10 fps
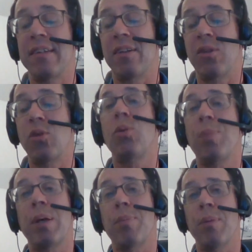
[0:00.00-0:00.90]
two
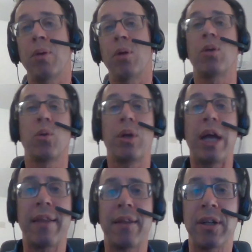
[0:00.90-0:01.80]
people got
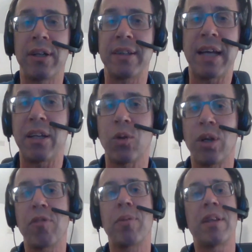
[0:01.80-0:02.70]
together and decided to
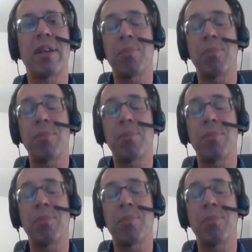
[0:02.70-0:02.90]
give me the